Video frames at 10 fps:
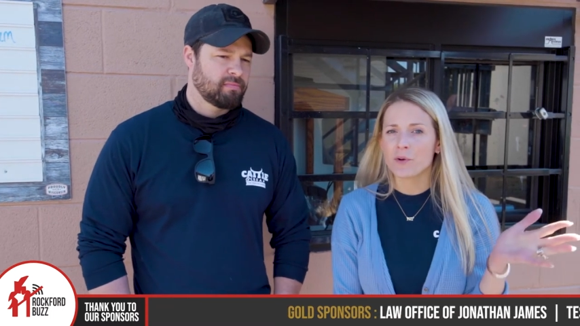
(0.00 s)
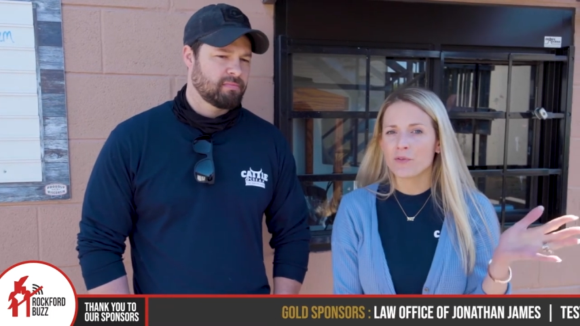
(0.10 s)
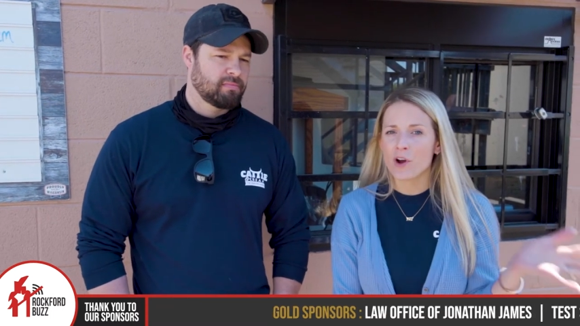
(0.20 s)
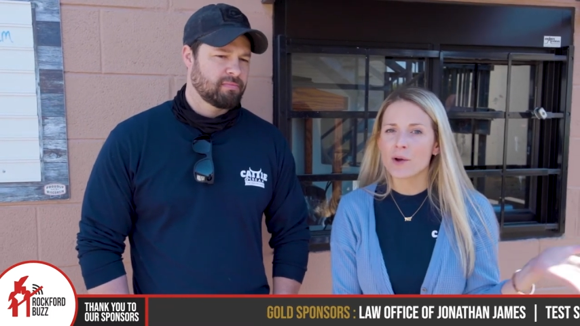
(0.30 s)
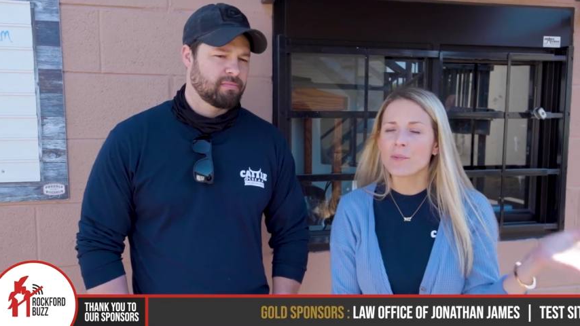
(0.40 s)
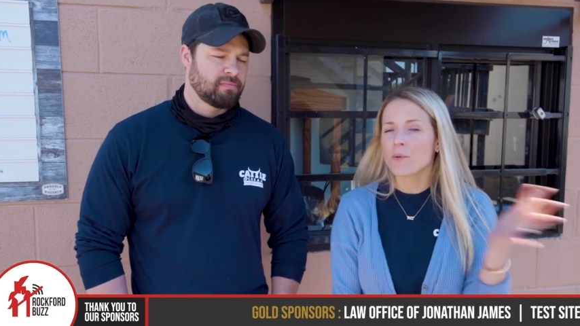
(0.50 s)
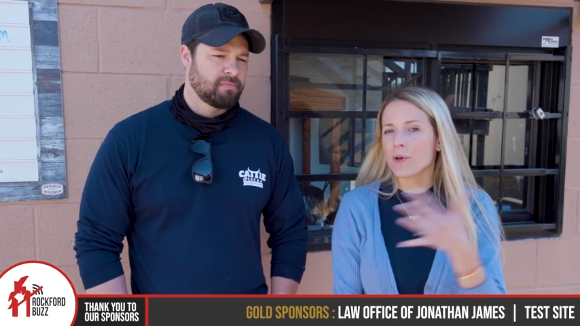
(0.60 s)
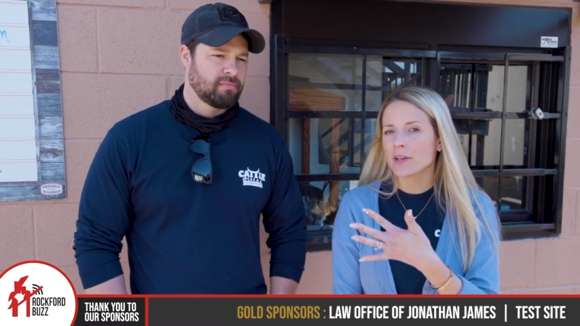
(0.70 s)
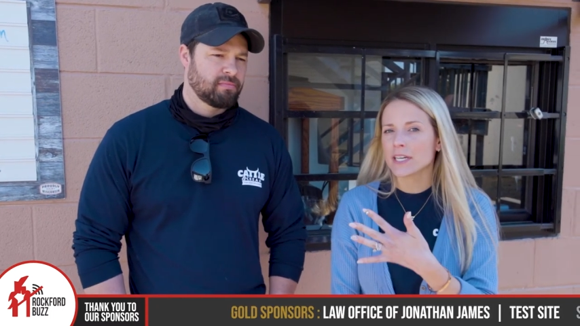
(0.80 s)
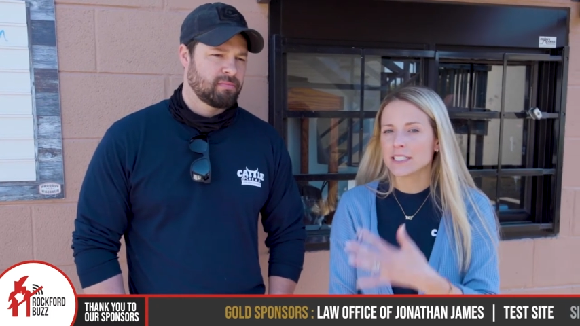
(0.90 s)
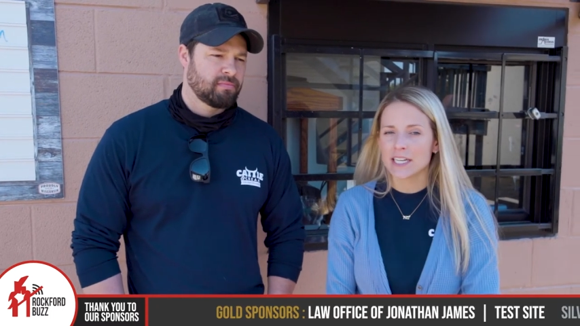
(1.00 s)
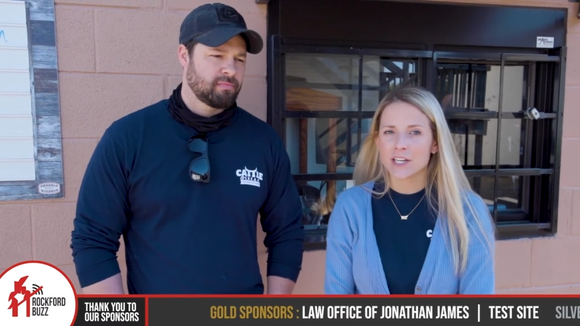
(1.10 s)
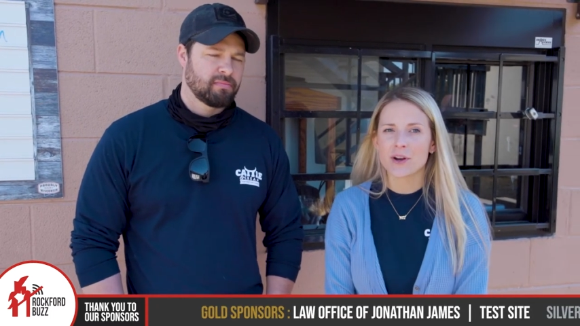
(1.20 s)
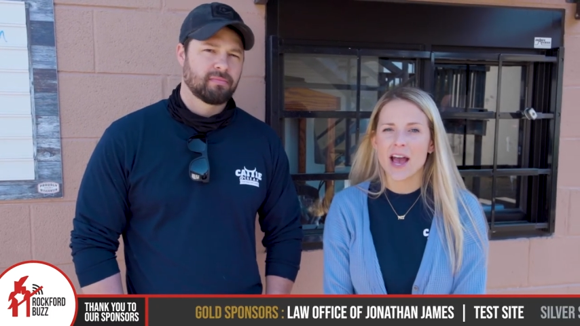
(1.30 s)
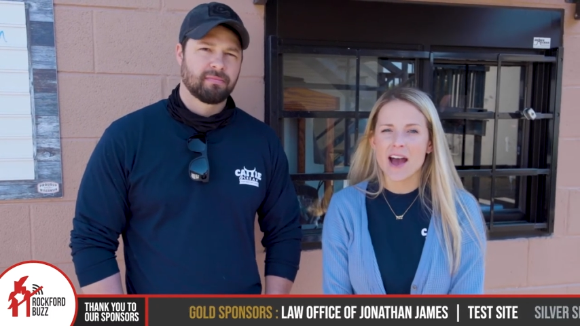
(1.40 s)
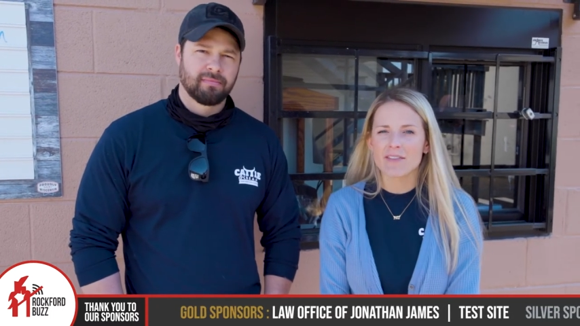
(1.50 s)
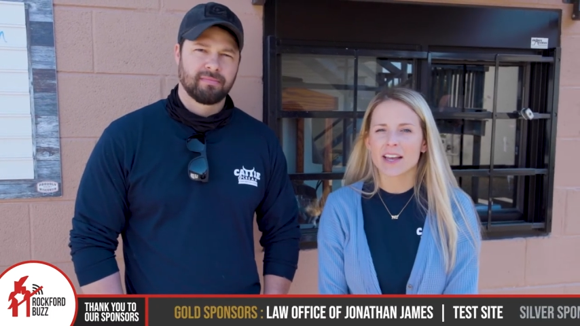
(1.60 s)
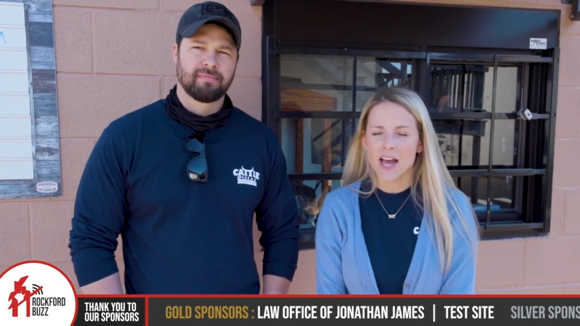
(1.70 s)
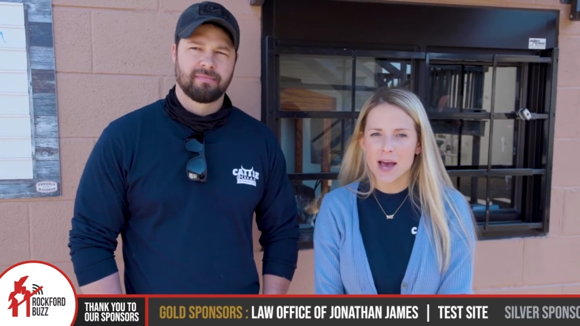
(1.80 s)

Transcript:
Speaker 1: before, but we'll continue to have, like,